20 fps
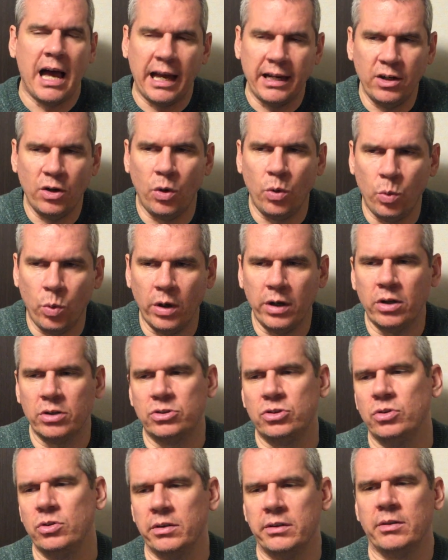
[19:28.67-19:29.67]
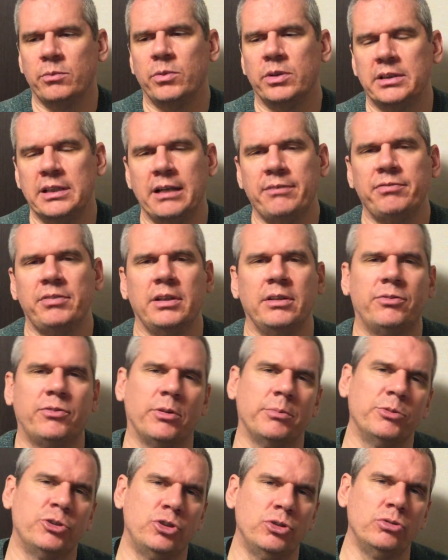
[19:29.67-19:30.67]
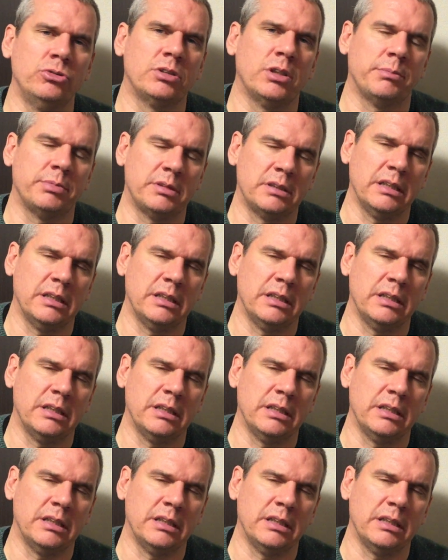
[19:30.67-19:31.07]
I know 1 or 2 of them were definitely from Shoes Up,